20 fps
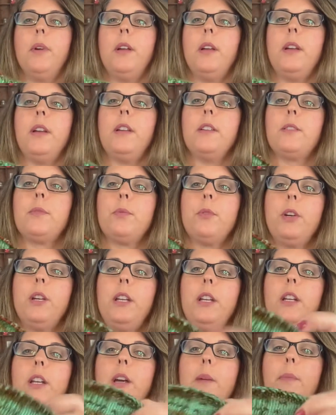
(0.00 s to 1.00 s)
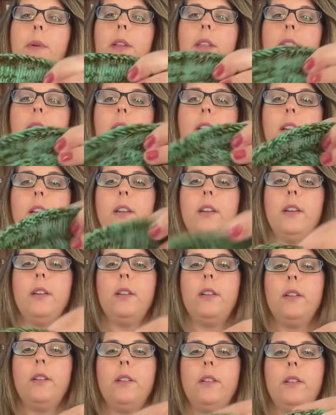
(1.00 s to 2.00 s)
is working up, I think,
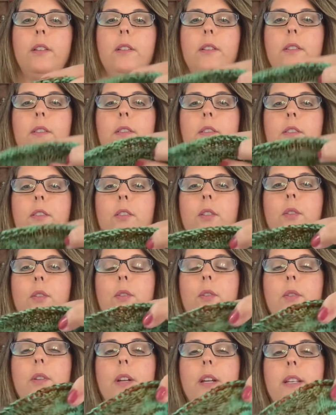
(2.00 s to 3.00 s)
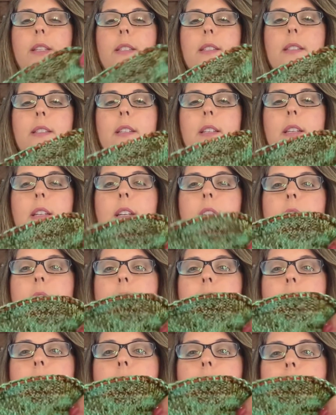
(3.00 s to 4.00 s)
so nicely
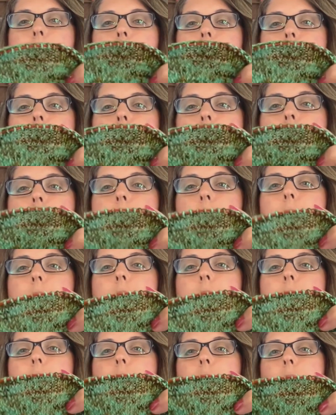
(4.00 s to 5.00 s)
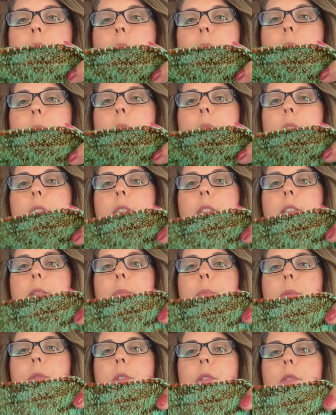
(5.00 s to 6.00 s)
in this
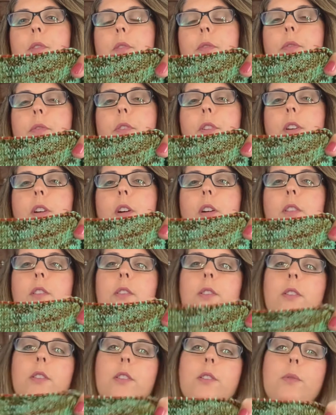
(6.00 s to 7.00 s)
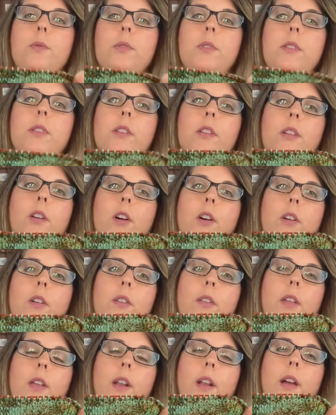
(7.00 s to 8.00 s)
beautiful yarn. So this was the
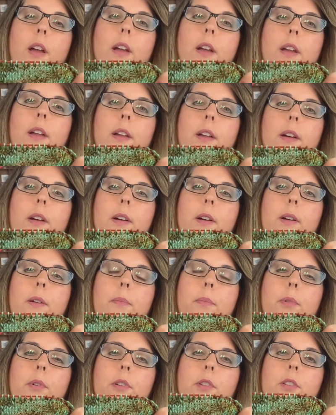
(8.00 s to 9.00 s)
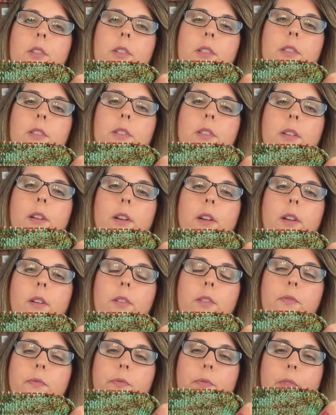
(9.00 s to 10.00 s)
yarn that I purchased
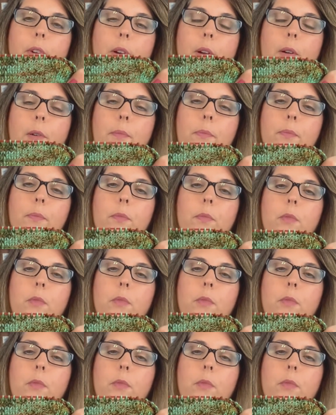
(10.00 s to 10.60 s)
from